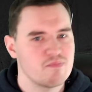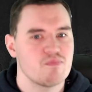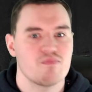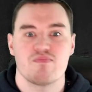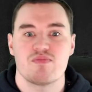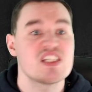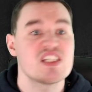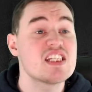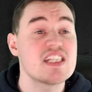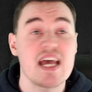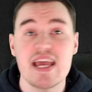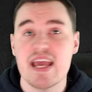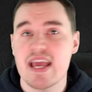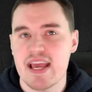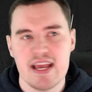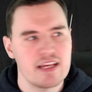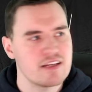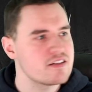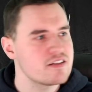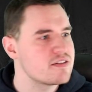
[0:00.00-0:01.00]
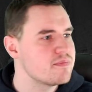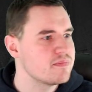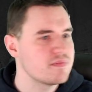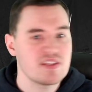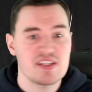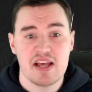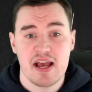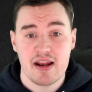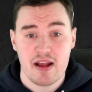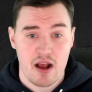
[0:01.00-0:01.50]
say it is
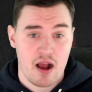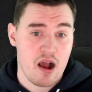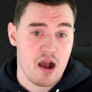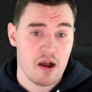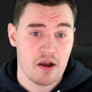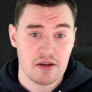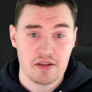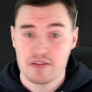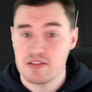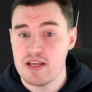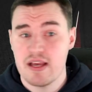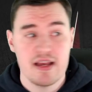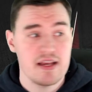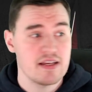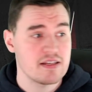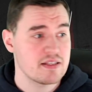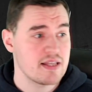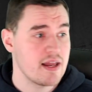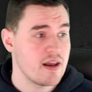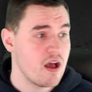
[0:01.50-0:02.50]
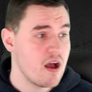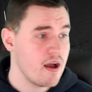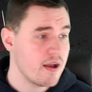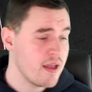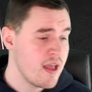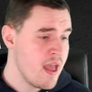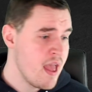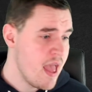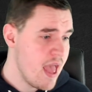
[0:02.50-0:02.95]
Ten Hag,